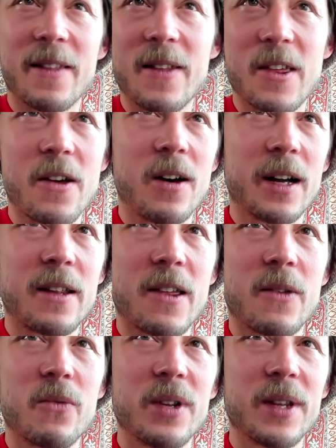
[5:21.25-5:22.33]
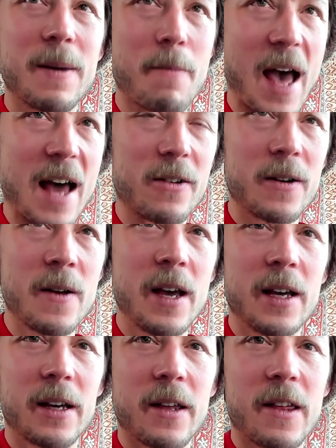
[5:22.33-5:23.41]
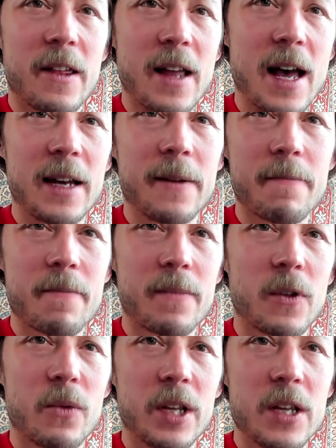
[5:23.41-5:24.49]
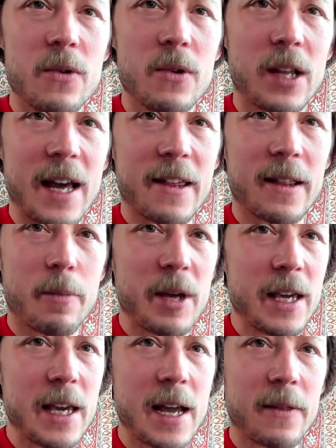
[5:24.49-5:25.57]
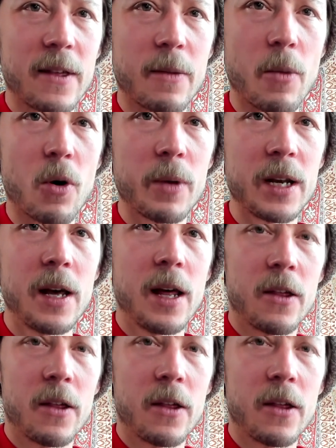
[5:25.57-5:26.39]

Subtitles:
In this song, it doesn't really matter because he's not really utilizing the pinky at this moment.